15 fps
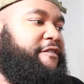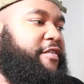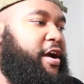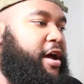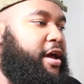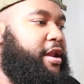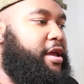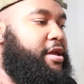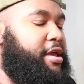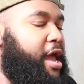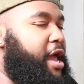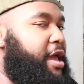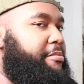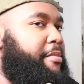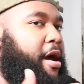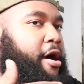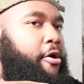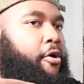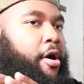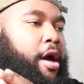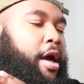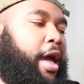Friday came
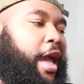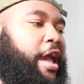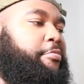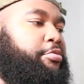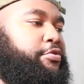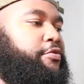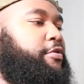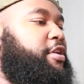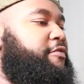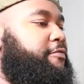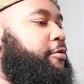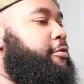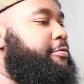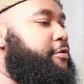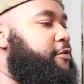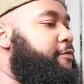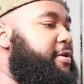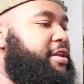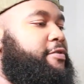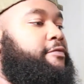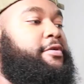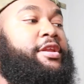out April 24th of
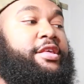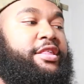2020.